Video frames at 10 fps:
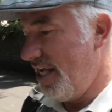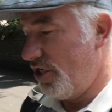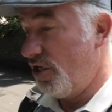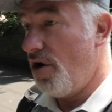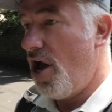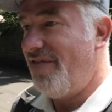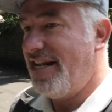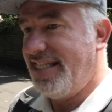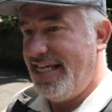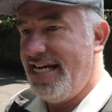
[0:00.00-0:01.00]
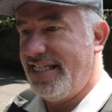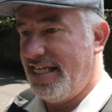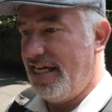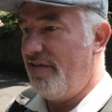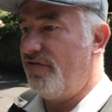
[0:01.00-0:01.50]
So there were a lot of entertainers
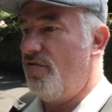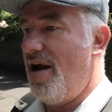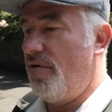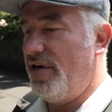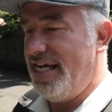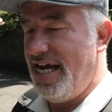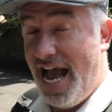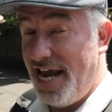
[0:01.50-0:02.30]
that lived around here.